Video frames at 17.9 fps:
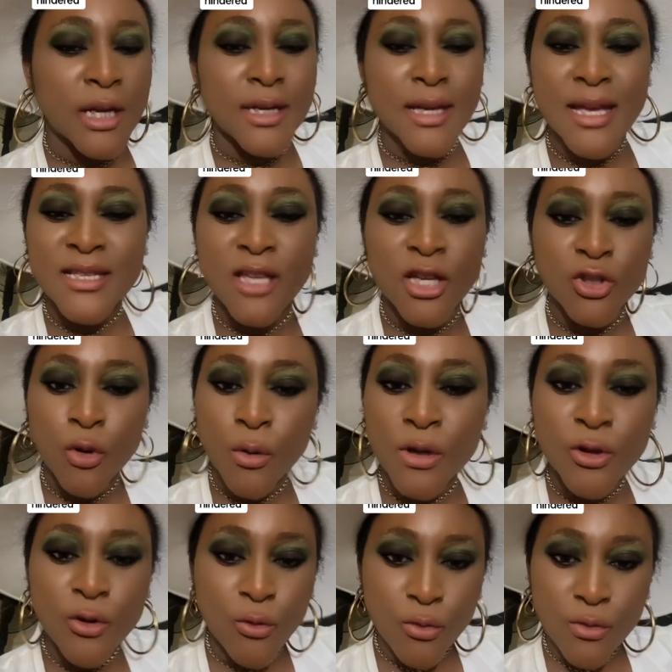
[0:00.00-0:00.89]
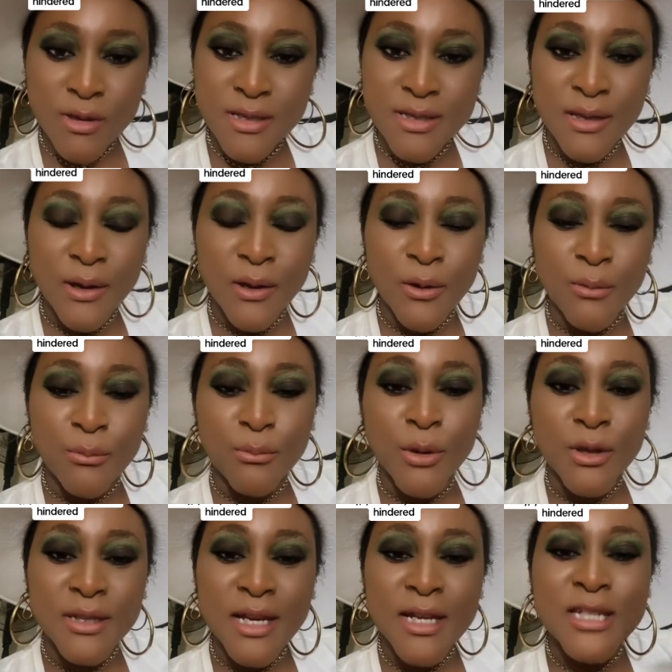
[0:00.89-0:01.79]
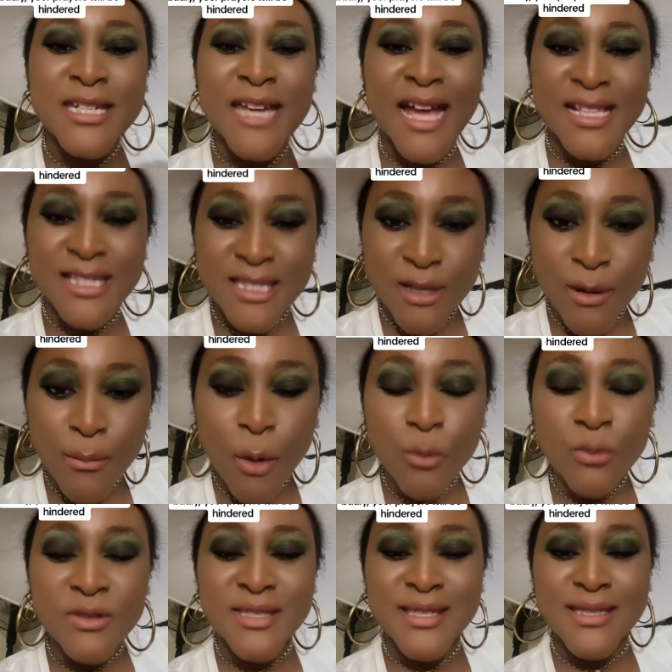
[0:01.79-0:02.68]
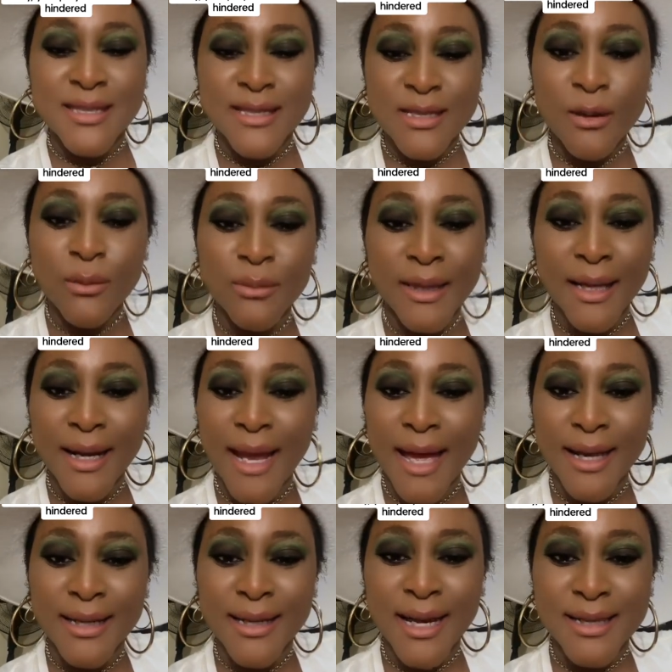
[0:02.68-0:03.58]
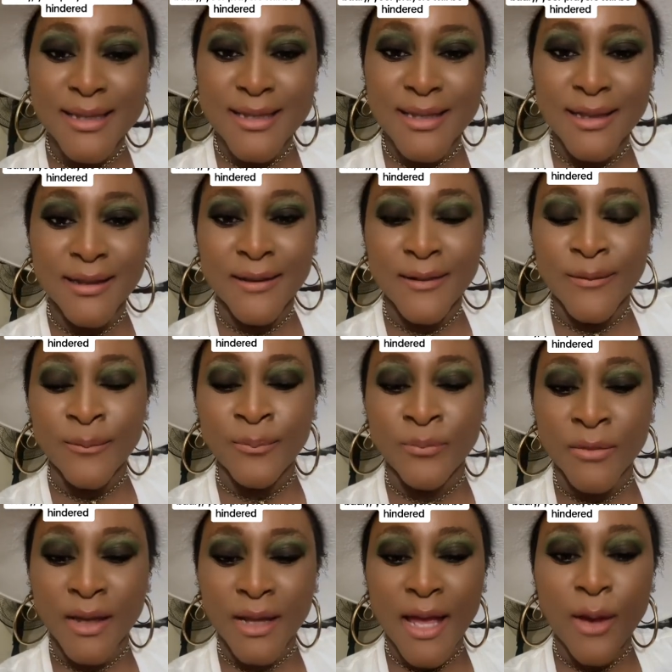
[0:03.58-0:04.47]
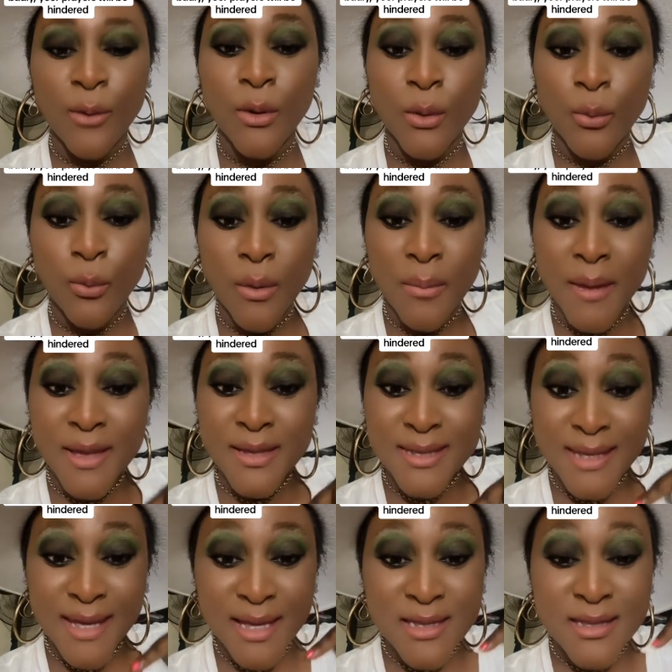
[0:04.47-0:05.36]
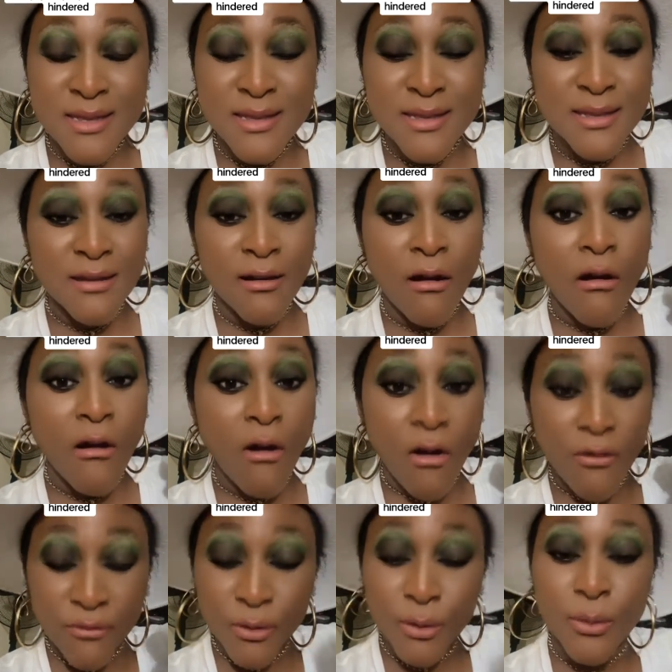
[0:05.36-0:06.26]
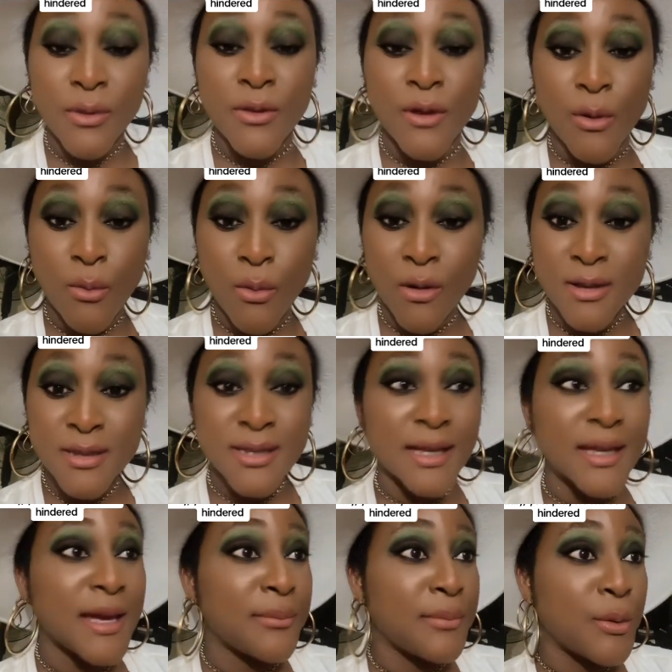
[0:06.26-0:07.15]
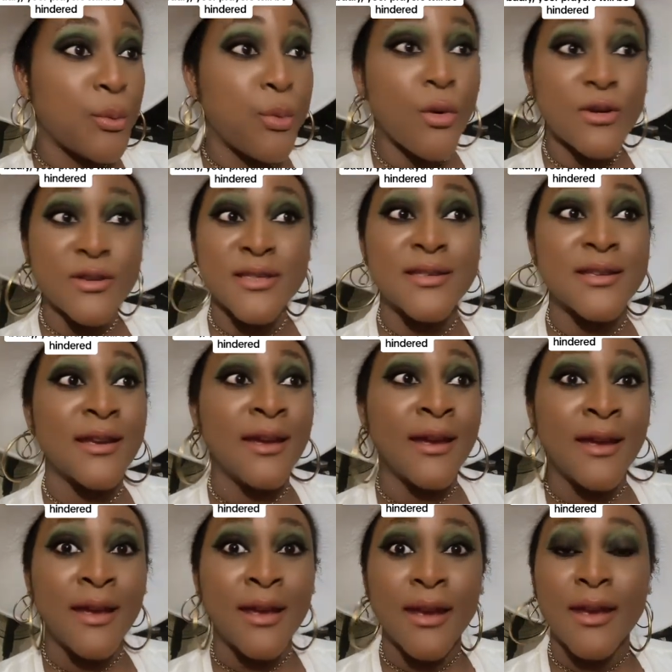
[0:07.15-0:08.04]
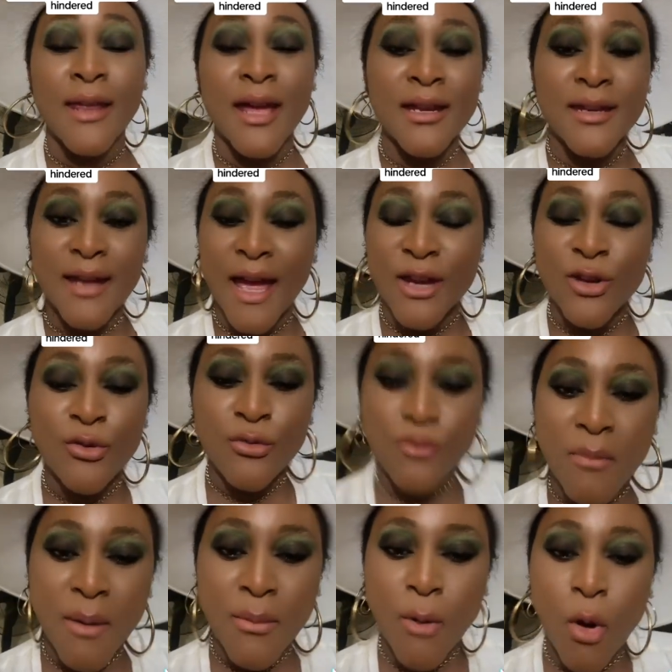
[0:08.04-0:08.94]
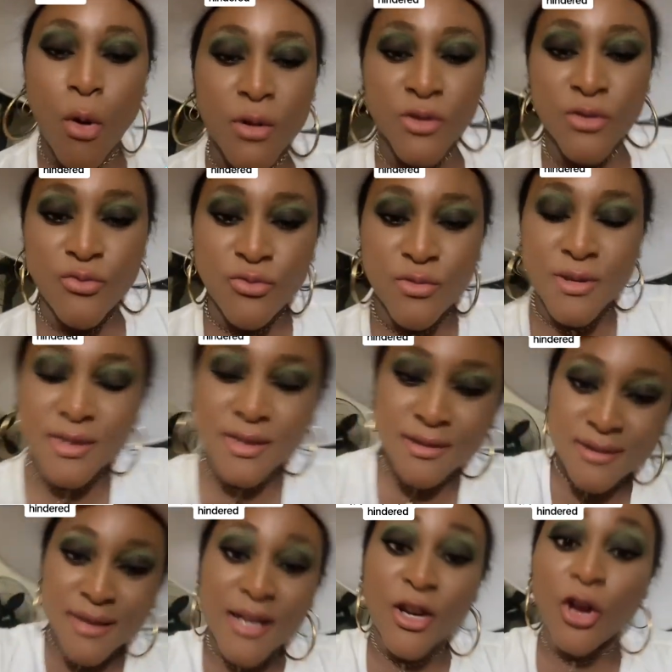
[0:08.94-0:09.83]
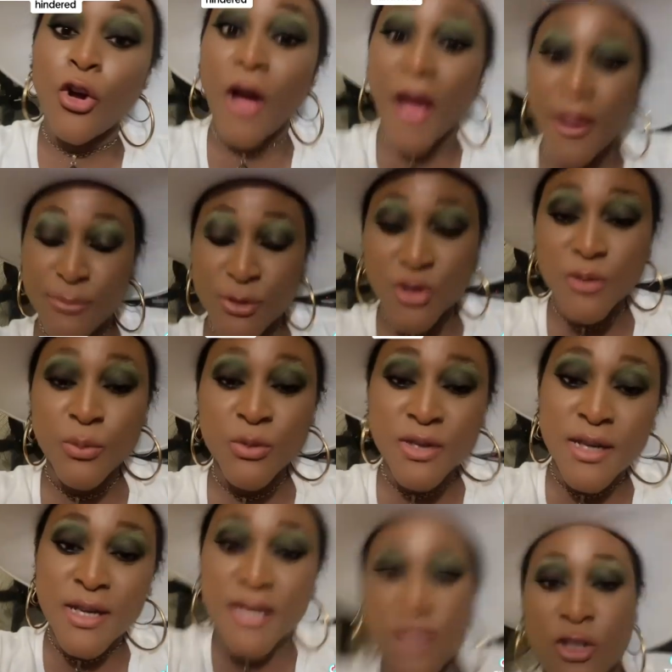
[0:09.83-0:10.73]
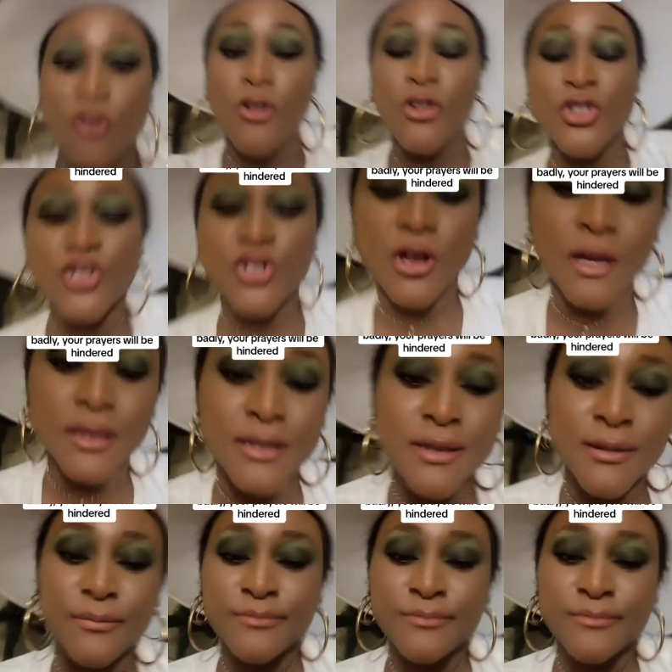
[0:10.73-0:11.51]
That's not how it goes, but it tantamounts to something like that. Like when women get awful with their words, it can be worse. I don't remember how it goes. I'm just putting in gunshot.